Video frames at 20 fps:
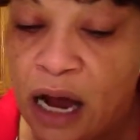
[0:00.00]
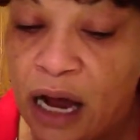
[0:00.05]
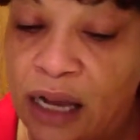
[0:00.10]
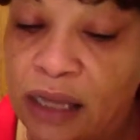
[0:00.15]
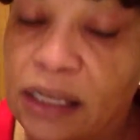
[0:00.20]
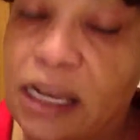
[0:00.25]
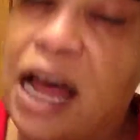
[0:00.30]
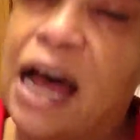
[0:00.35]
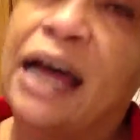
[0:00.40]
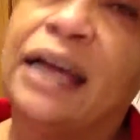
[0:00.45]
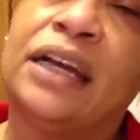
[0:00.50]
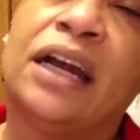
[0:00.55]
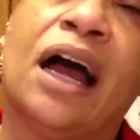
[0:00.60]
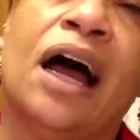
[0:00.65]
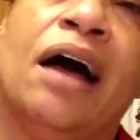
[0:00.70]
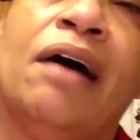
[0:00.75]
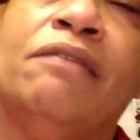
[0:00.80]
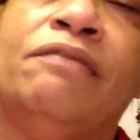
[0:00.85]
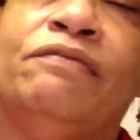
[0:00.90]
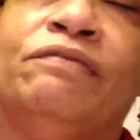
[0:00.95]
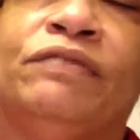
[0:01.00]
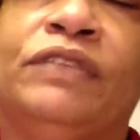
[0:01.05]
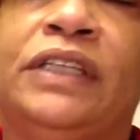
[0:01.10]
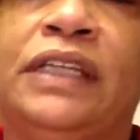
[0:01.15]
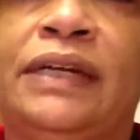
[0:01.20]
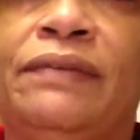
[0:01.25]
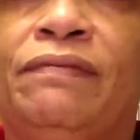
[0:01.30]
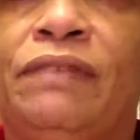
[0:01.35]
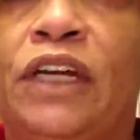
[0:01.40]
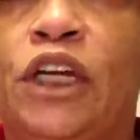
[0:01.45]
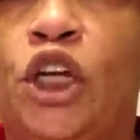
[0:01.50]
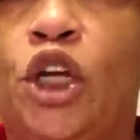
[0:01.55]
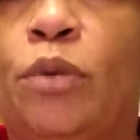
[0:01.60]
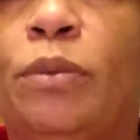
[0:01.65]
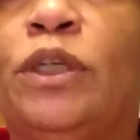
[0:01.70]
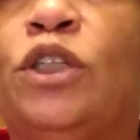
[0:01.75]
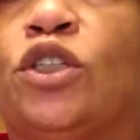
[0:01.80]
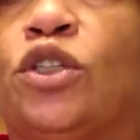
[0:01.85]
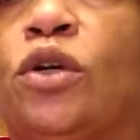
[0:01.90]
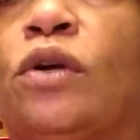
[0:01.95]
A lot of the
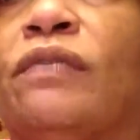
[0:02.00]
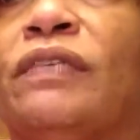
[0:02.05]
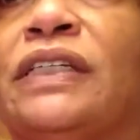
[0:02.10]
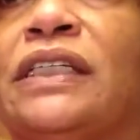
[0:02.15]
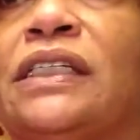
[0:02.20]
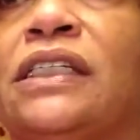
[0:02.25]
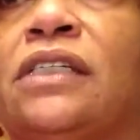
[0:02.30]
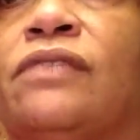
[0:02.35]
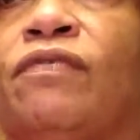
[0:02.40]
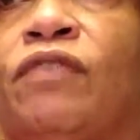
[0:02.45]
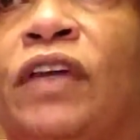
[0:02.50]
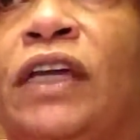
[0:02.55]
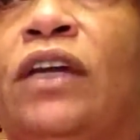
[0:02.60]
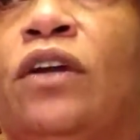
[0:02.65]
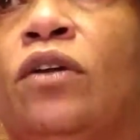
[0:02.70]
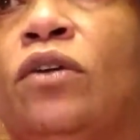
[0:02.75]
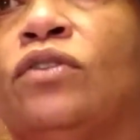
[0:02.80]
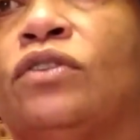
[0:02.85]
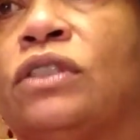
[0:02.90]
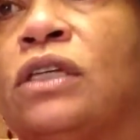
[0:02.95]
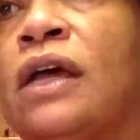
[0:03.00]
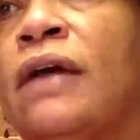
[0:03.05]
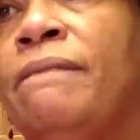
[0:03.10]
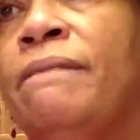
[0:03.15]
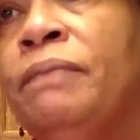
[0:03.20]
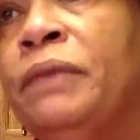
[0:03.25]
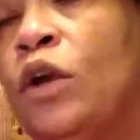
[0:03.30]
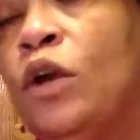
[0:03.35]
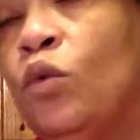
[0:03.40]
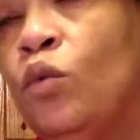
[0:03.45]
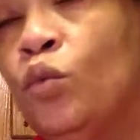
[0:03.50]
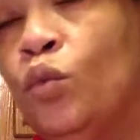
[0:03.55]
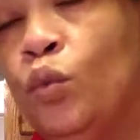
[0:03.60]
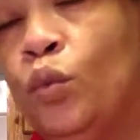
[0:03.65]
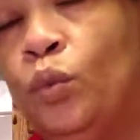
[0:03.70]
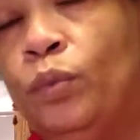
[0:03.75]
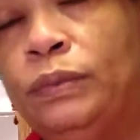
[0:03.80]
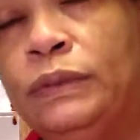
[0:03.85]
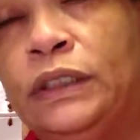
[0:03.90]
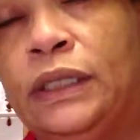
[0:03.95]
human services fields
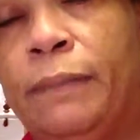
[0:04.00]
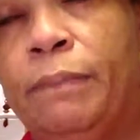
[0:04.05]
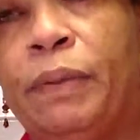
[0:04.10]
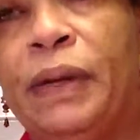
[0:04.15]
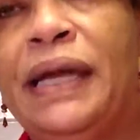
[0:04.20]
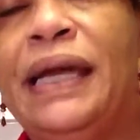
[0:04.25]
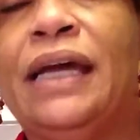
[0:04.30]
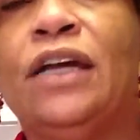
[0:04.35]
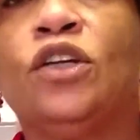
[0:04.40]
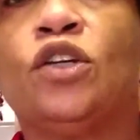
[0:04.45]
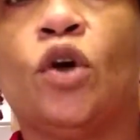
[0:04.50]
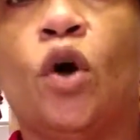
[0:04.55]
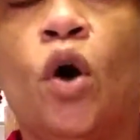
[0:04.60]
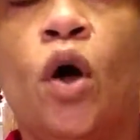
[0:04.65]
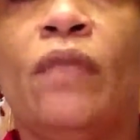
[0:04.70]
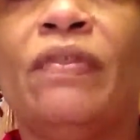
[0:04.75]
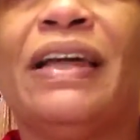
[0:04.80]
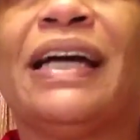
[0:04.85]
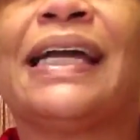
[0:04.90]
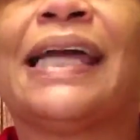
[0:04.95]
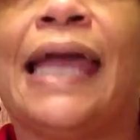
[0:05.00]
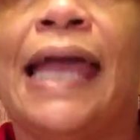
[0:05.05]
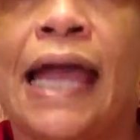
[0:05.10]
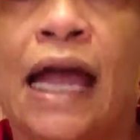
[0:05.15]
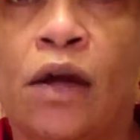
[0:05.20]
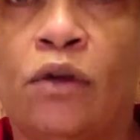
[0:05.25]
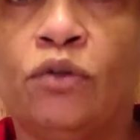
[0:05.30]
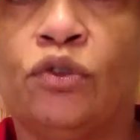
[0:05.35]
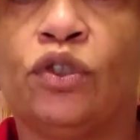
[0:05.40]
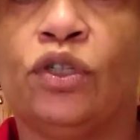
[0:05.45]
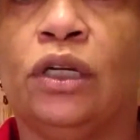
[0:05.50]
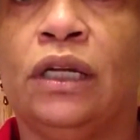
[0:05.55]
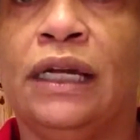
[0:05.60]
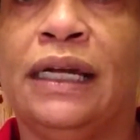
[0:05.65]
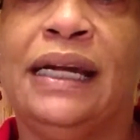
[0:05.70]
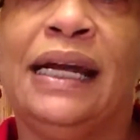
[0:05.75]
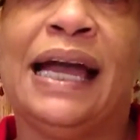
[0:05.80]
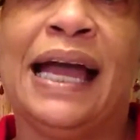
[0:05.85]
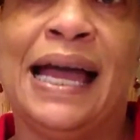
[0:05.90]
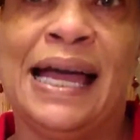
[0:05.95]
depend on the
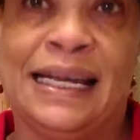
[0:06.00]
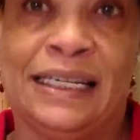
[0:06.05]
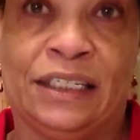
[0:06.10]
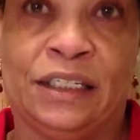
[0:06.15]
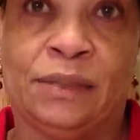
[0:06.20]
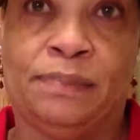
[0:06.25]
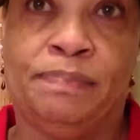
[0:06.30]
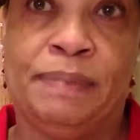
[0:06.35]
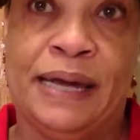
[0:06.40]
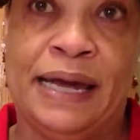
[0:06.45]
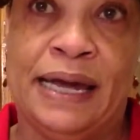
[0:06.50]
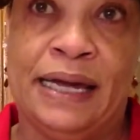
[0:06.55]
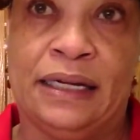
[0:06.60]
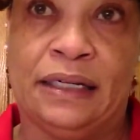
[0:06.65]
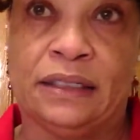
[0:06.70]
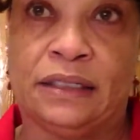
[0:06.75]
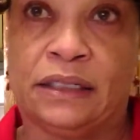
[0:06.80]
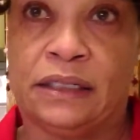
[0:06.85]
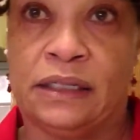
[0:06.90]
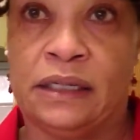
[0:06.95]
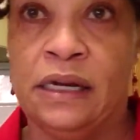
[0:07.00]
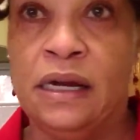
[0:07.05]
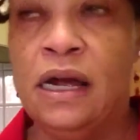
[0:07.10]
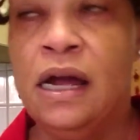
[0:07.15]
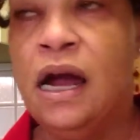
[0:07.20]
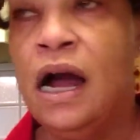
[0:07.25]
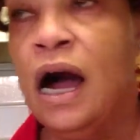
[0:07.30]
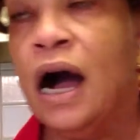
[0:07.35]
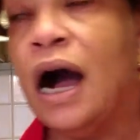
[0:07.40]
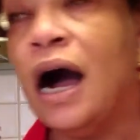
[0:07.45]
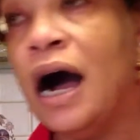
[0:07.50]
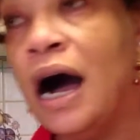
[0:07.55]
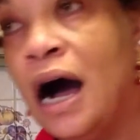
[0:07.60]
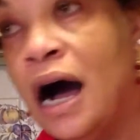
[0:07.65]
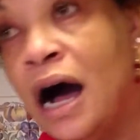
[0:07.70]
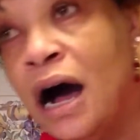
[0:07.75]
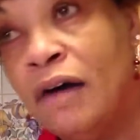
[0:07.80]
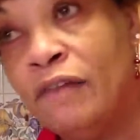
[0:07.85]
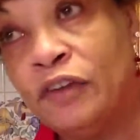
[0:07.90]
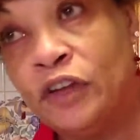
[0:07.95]
counseling aspects
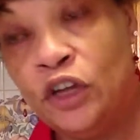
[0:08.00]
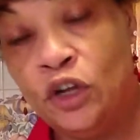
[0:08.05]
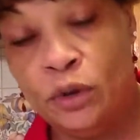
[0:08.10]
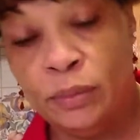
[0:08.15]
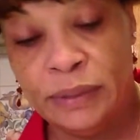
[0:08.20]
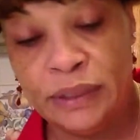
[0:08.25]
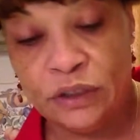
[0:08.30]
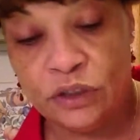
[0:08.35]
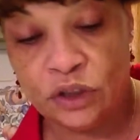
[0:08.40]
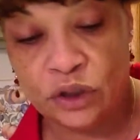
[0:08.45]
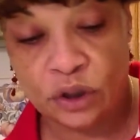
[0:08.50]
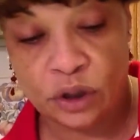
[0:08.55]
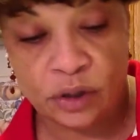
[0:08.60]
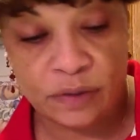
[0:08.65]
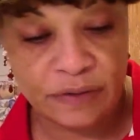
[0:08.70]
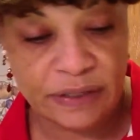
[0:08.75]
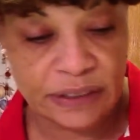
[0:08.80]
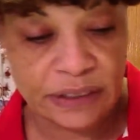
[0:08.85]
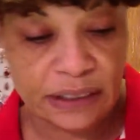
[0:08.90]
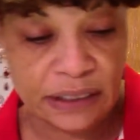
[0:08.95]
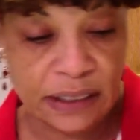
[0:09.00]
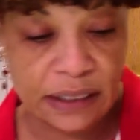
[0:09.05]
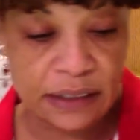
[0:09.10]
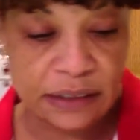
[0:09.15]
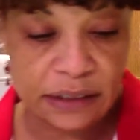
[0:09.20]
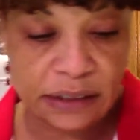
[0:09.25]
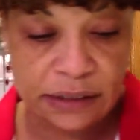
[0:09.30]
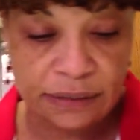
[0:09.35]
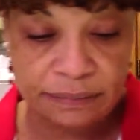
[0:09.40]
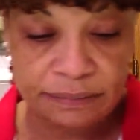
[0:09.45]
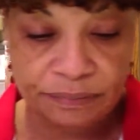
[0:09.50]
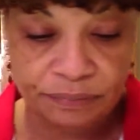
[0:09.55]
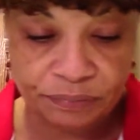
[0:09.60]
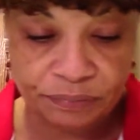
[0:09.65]
of human services.